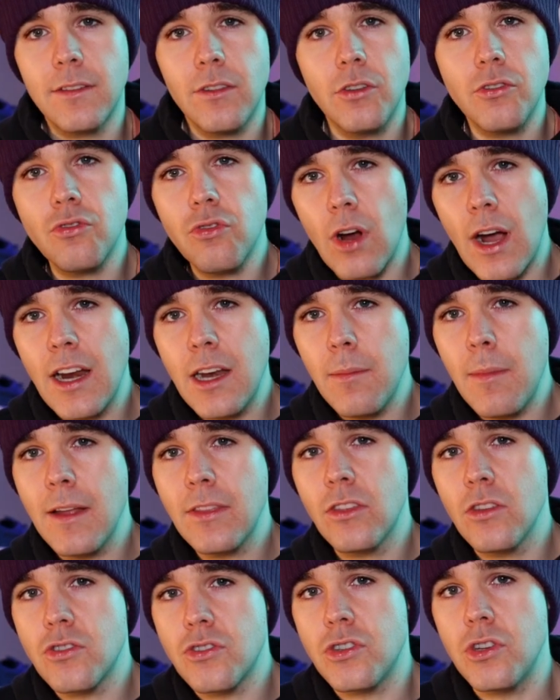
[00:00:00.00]
that they're trying to
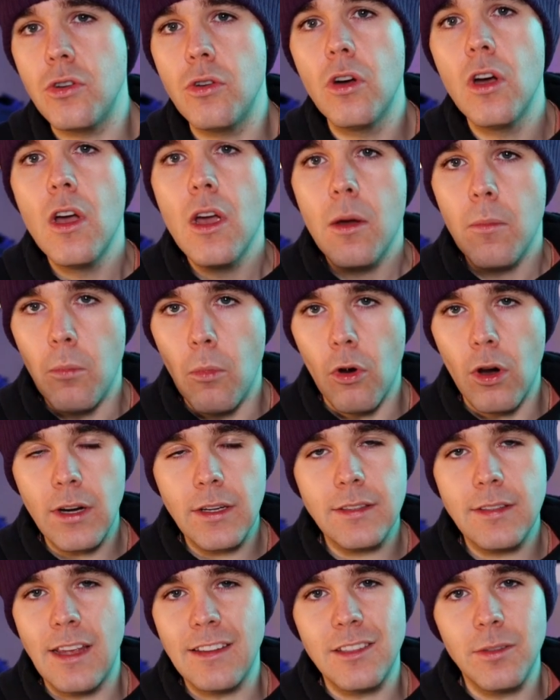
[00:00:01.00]
make the shoe more
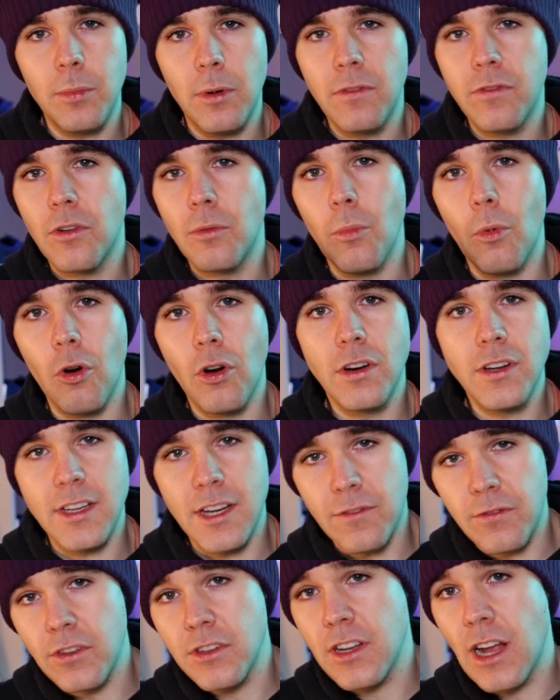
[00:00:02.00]
accessible for more
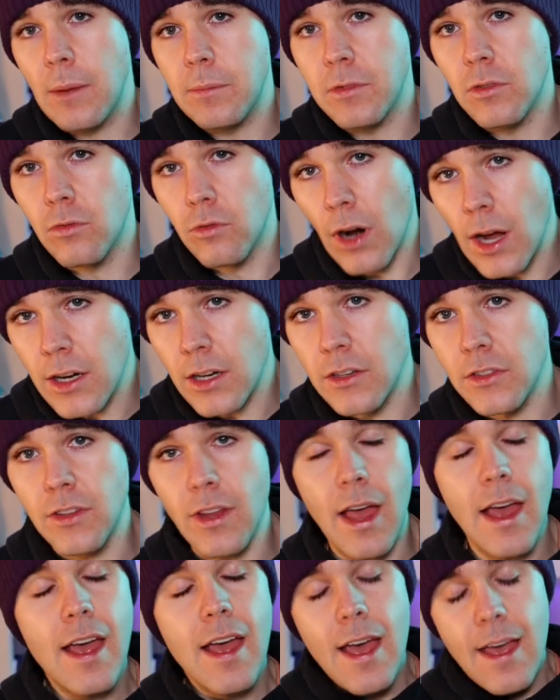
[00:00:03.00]
different types of runners.
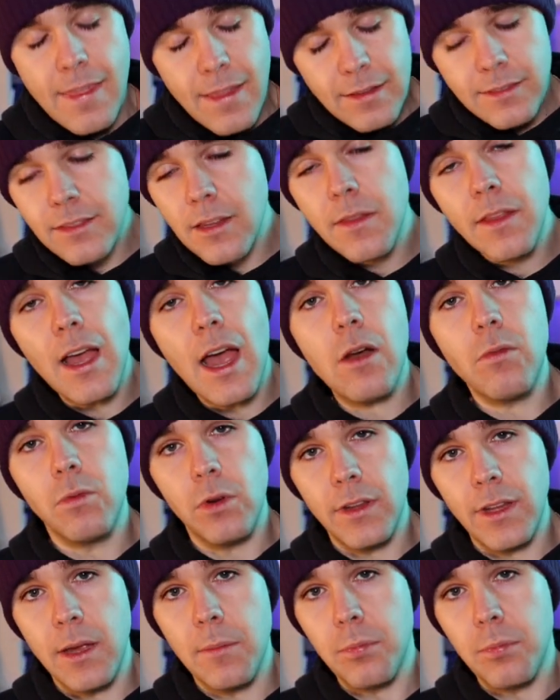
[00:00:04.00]
And that's something I really